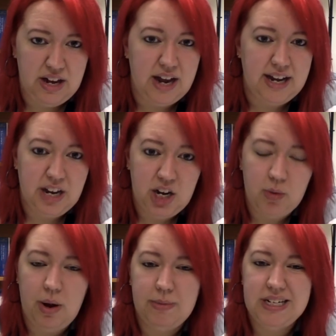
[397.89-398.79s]
I get
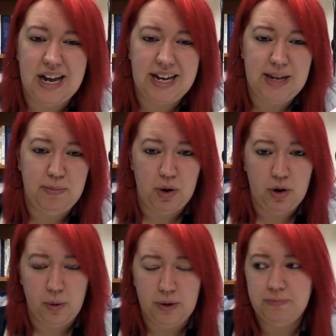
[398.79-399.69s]
interrupted, I keep on
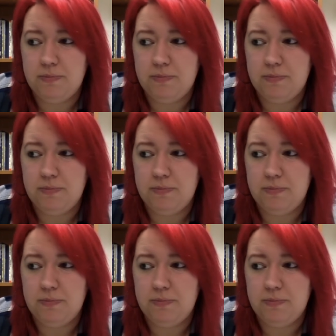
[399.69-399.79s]
going.